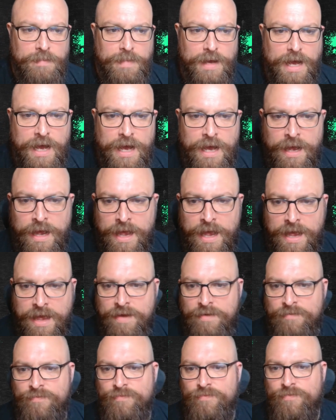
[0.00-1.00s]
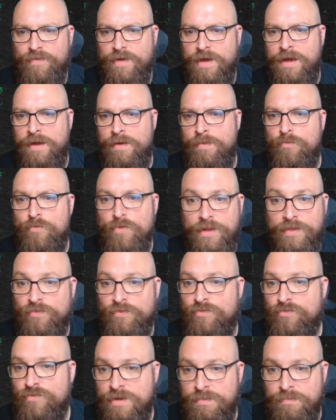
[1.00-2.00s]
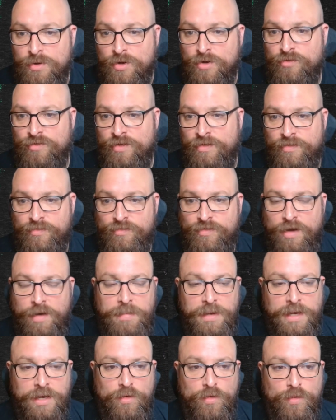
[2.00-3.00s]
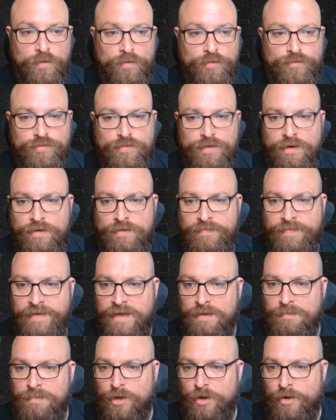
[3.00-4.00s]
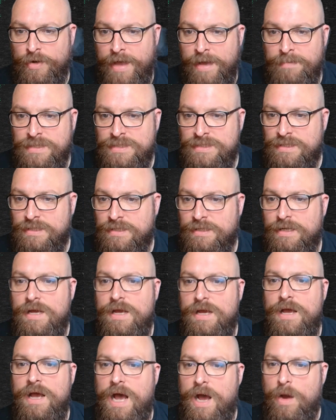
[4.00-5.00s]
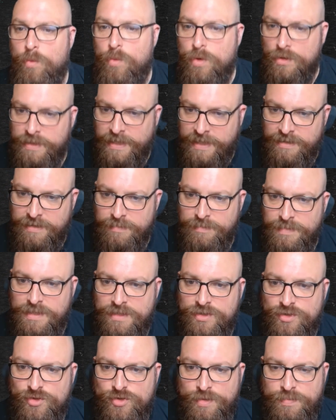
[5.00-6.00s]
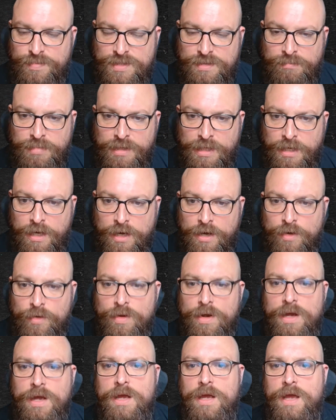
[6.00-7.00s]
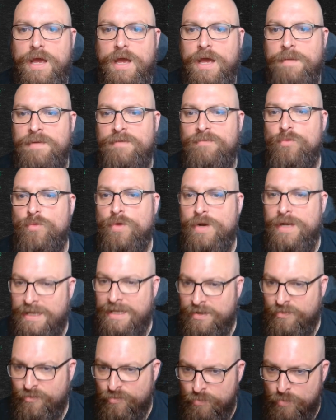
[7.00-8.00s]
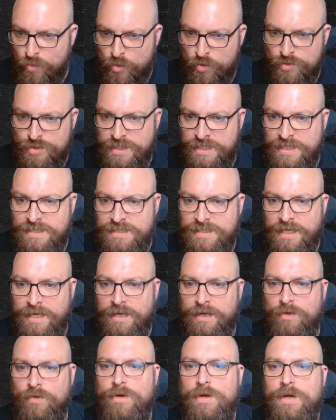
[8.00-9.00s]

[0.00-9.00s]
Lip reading: I have written 3 books on the topic. All 3 are available on Amazon. I will link them in the description below. If you want to get into more detail,